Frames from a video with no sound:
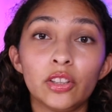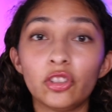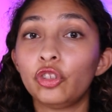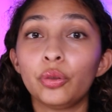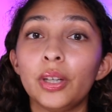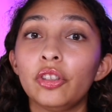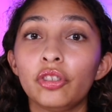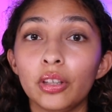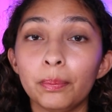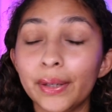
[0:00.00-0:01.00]

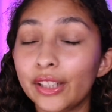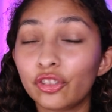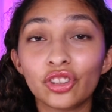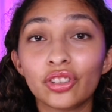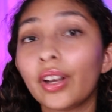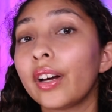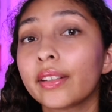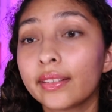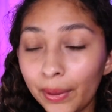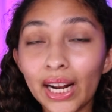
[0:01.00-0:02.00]
situation, but it just
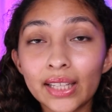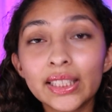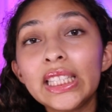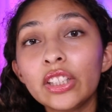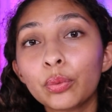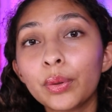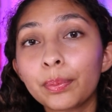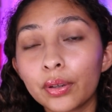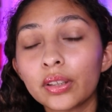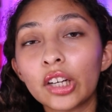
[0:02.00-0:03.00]
sucks. But at least
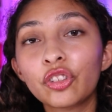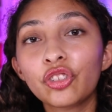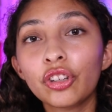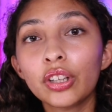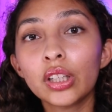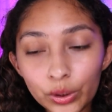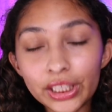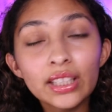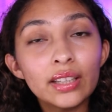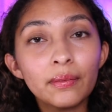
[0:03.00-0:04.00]
with production,
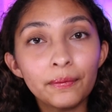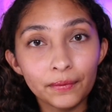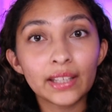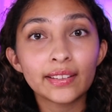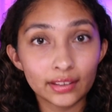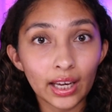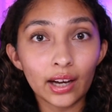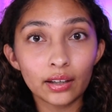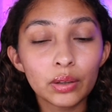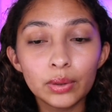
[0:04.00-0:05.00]
we can fix
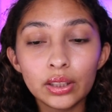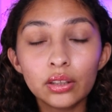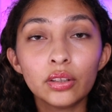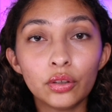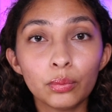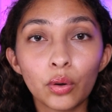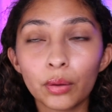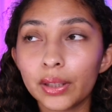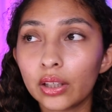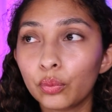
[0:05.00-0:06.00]
that. And we need to do more
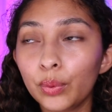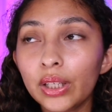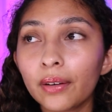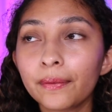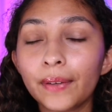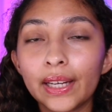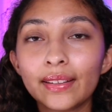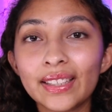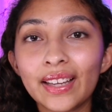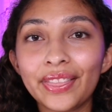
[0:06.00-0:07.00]
because we are
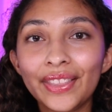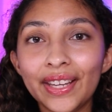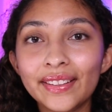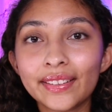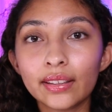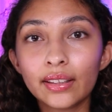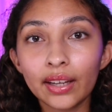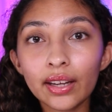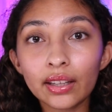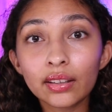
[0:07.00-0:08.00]
failing these
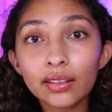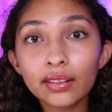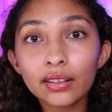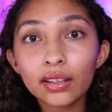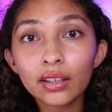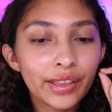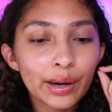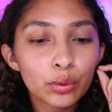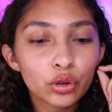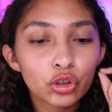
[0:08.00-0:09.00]
kids.
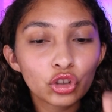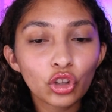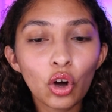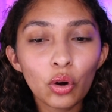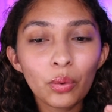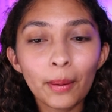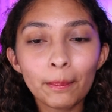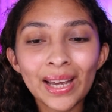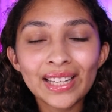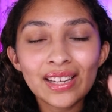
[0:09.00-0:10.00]
There were so
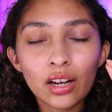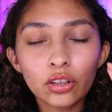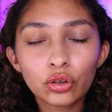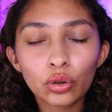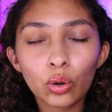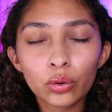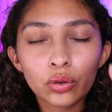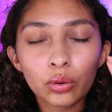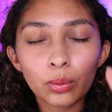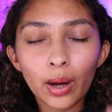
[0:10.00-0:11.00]
many
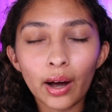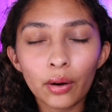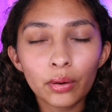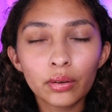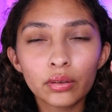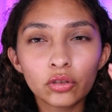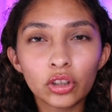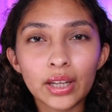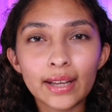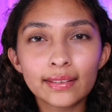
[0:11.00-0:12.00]
adults throughout
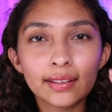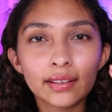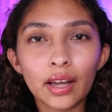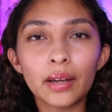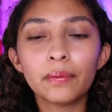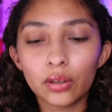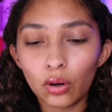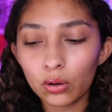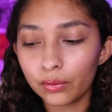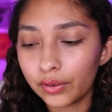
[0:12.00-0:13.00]
Jennette's life and
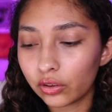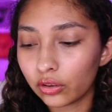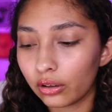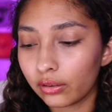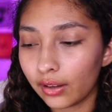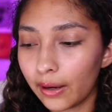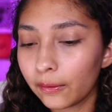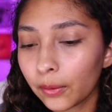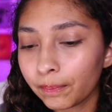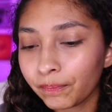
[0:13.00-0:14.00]
all of these stars' lives